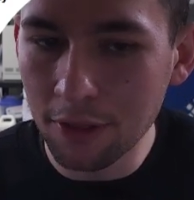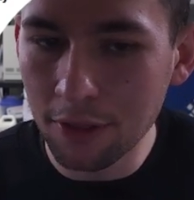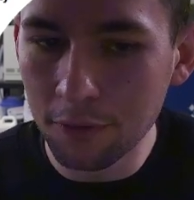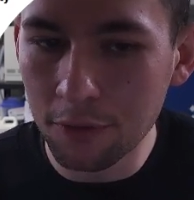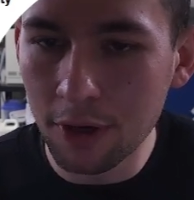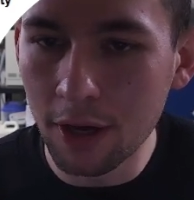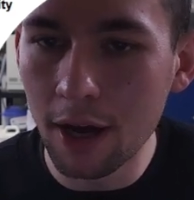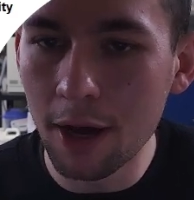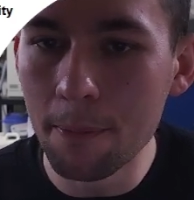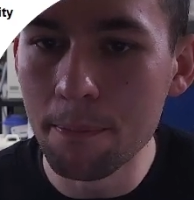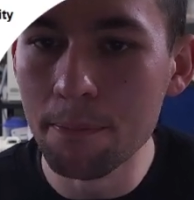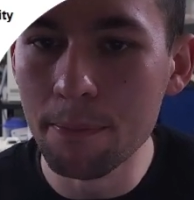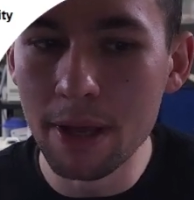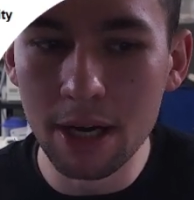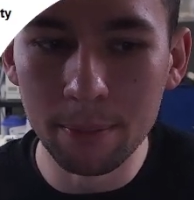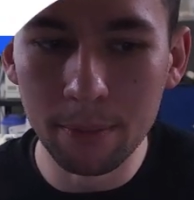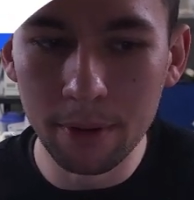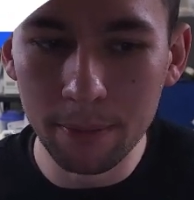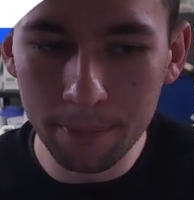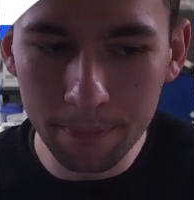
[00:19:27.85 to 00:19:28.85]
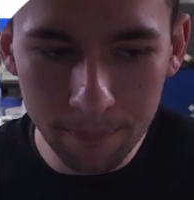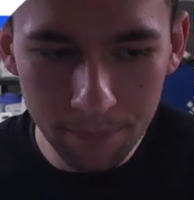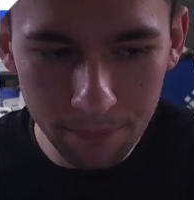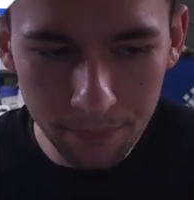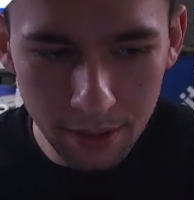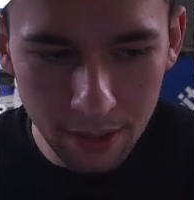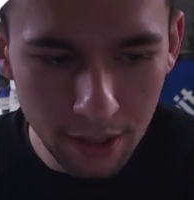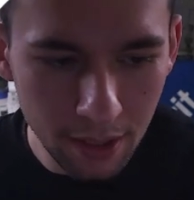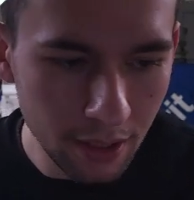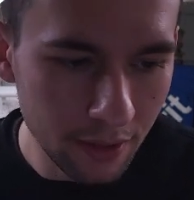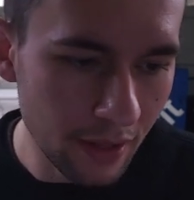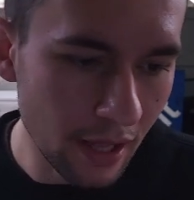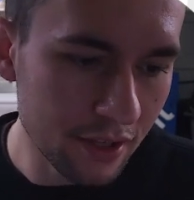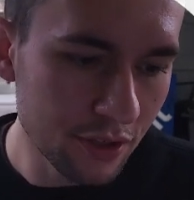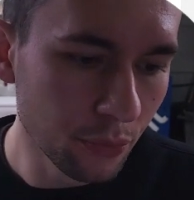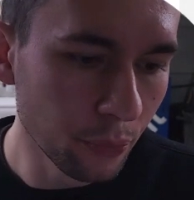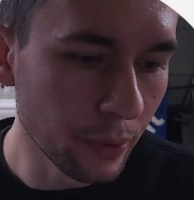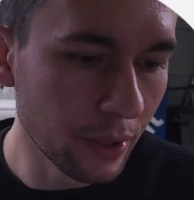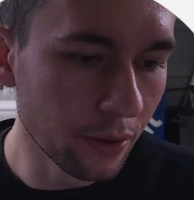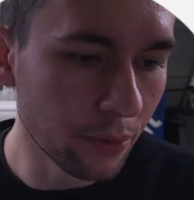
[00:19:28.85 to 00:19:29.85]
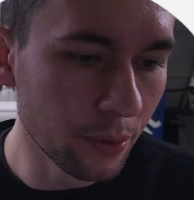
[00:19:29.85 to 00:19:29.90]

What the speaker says: of cut minimum. That's a weird